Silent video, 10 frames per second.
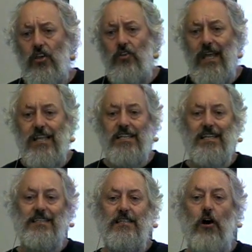You need
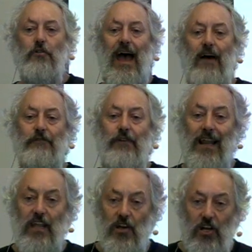to know that
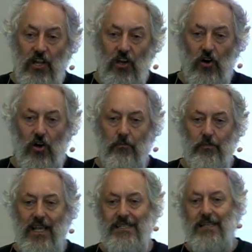fairly early on
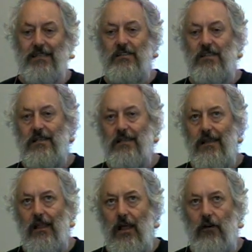because it
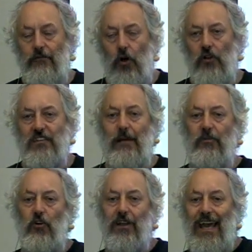involves some
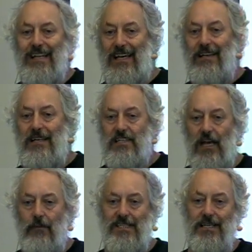of your later
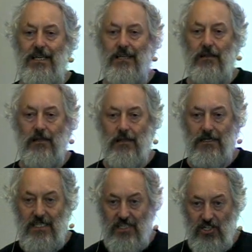typesetting
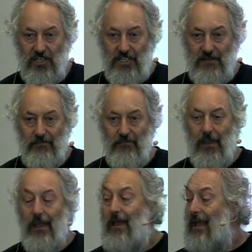decisions.
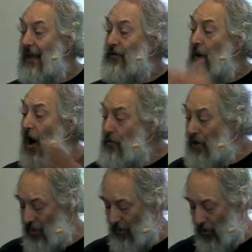If you
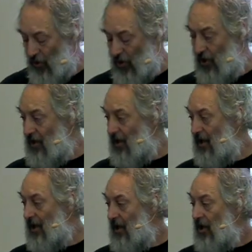open the book,
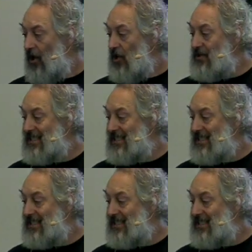you